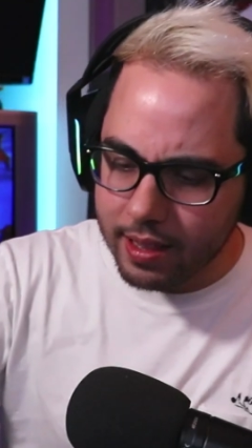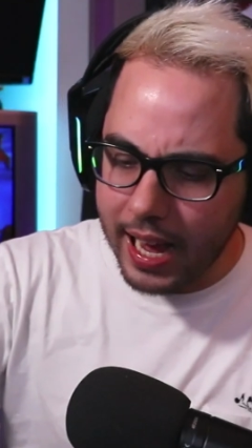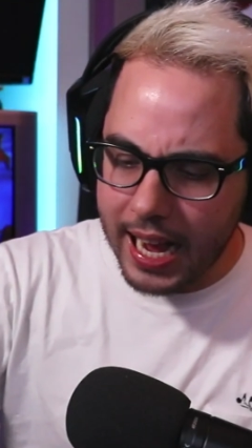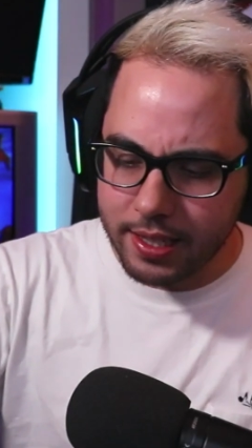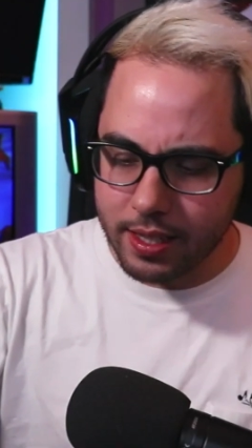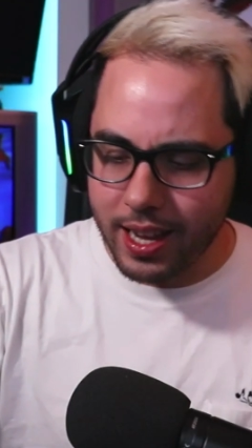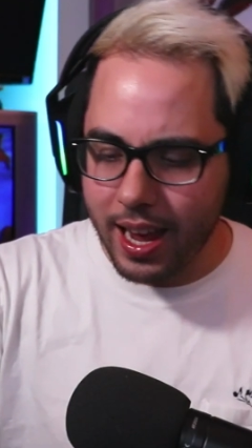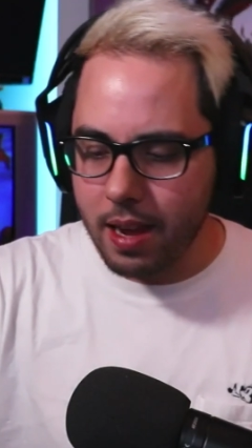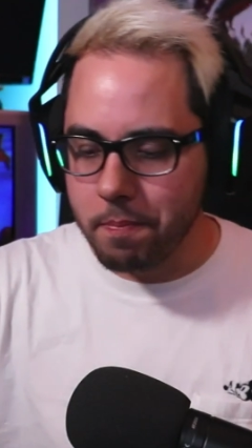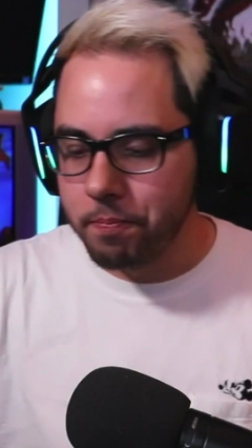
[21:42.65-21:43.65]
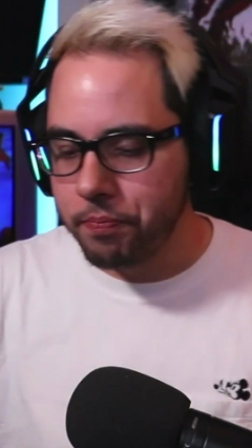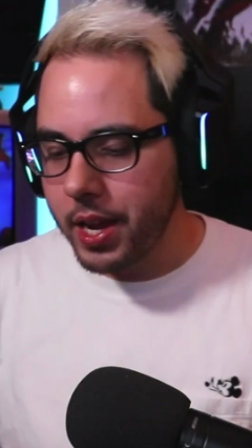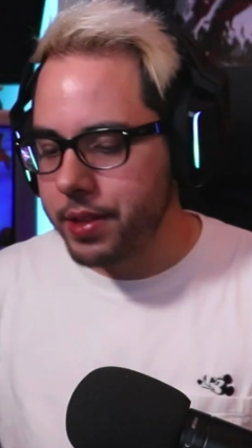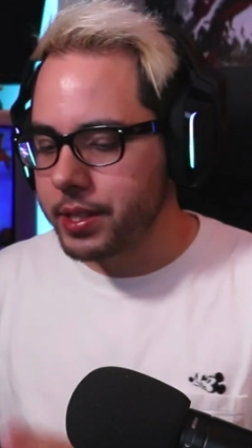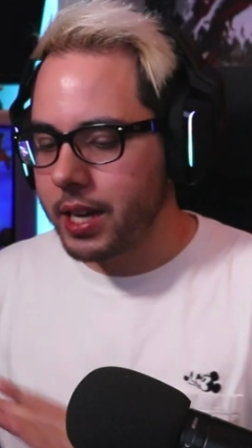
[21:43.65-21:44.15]
Last game,
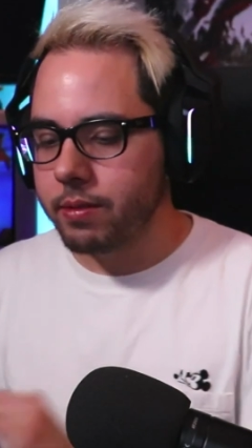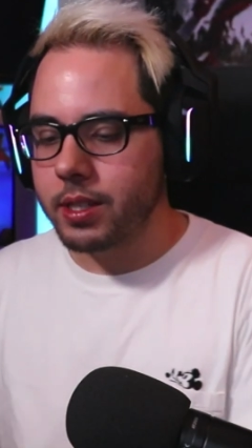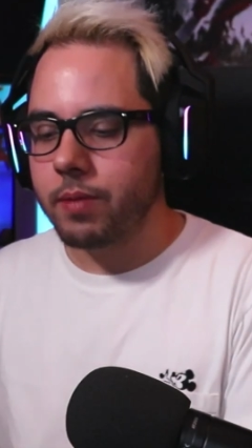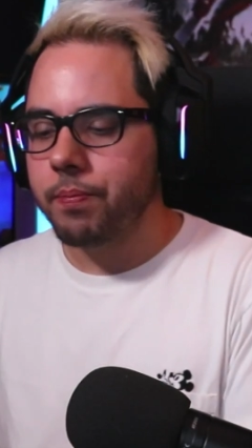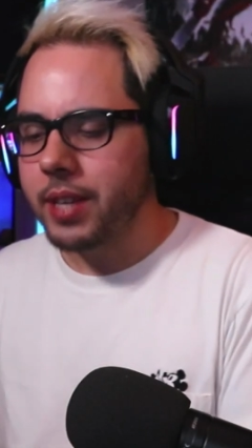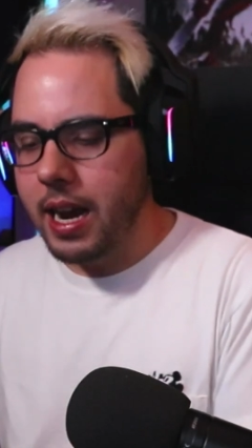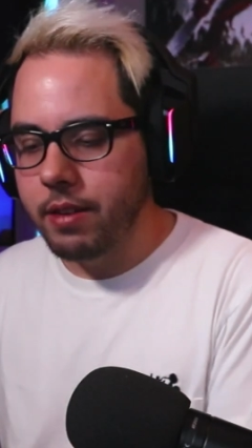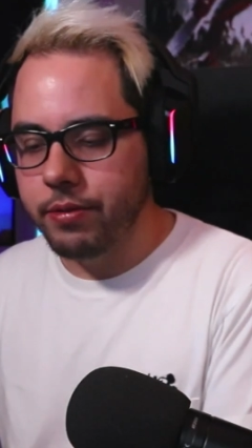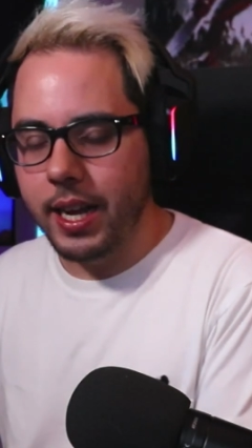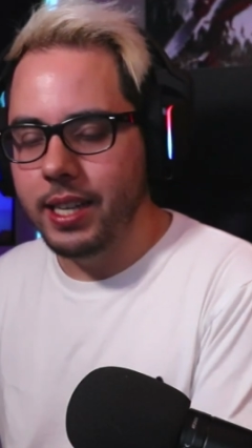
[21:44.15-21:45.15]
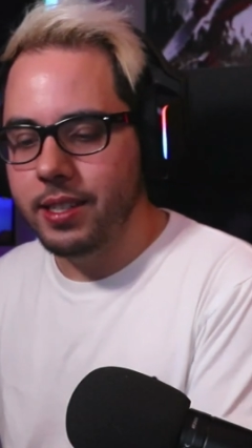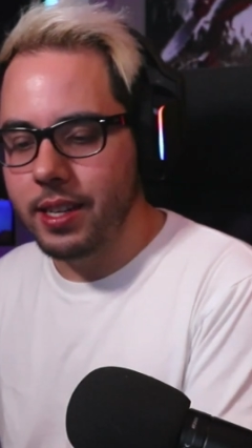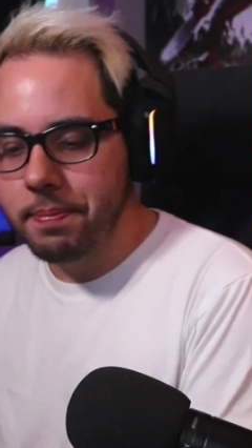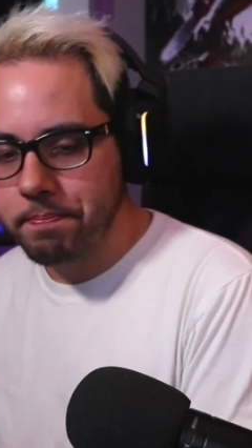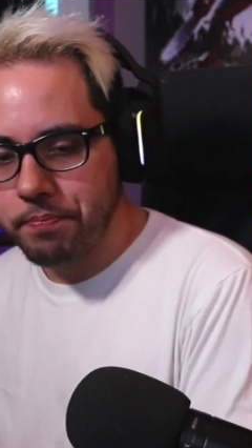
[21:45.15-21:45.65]
and this kind of ties
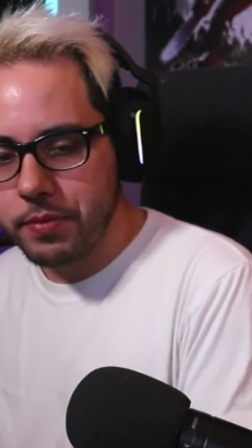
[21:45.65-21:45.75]
in